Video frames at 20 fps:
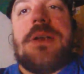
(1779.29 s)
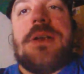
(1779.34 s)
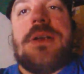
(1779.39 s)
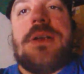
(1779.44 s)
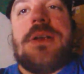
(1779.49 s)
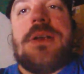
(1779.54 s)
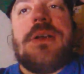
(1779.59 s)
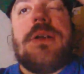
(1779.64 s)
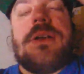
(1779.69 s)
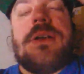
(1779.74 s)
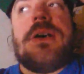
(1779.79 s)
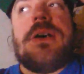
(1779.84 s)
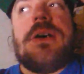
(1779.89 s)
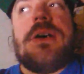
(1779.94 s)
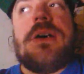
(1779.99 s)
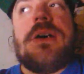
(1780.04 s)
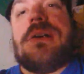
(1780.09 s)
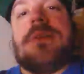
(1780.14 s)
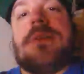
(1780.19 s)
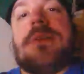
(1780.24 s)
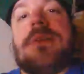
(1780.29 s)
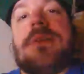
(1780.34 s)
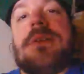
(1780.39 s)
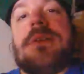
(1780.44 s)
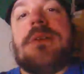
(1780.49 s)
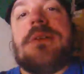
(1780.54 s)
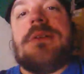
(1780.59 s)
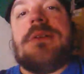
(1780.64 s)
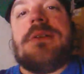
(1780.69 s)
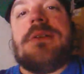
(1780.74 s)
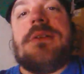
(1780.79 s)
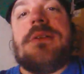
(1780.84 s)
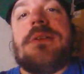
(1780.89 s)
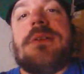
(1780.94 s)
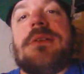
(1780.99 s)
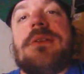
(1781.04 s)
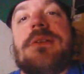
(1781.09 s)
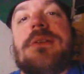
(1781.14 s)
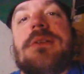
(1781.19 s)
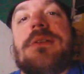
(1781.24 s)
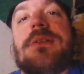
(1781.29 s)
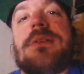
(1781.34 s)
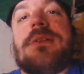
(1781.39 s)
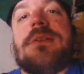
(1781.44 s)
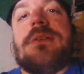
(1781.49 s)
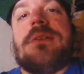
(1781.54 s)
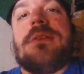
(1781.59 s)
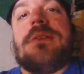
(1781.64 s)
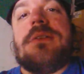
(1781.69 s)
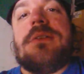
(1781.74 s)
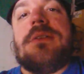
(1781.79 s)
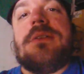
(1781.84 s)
for all the people coming in. Uh,